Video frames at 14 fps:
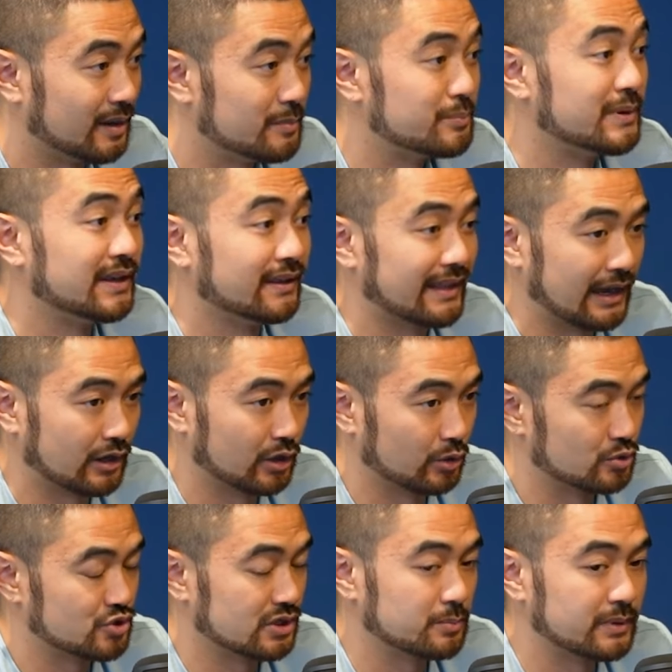be that
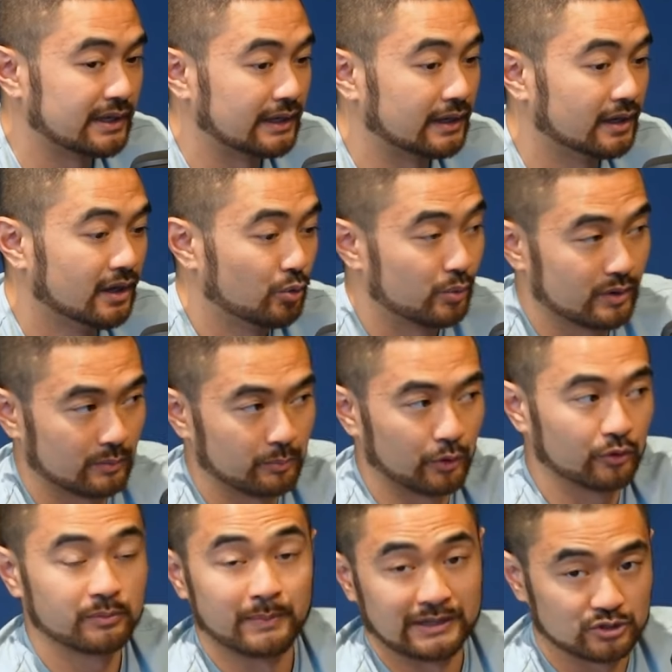co-GP. We were
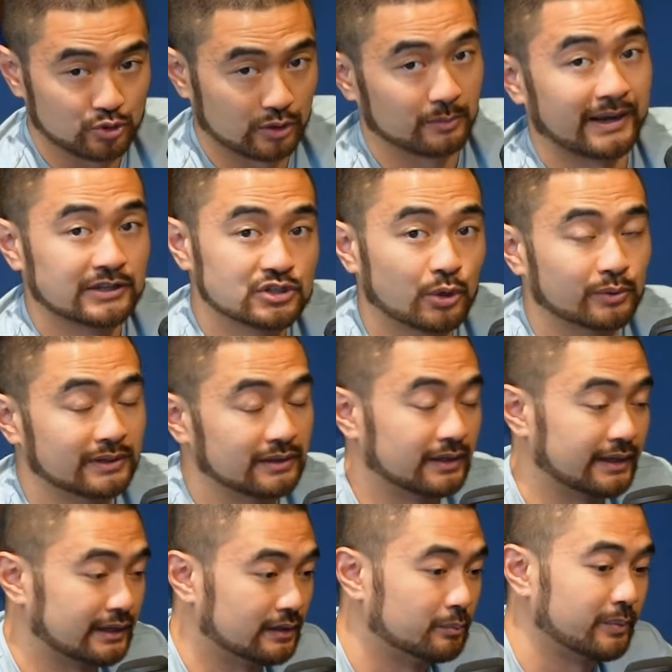both mentored by Tony
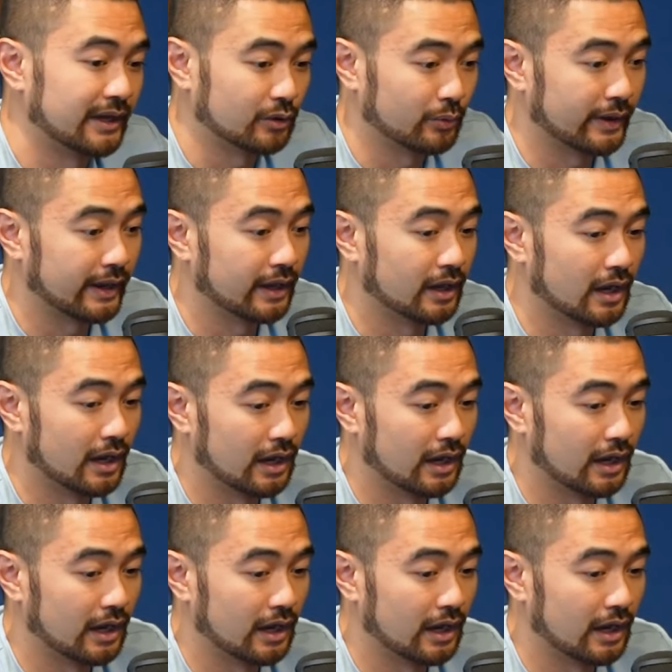Lin, by the way.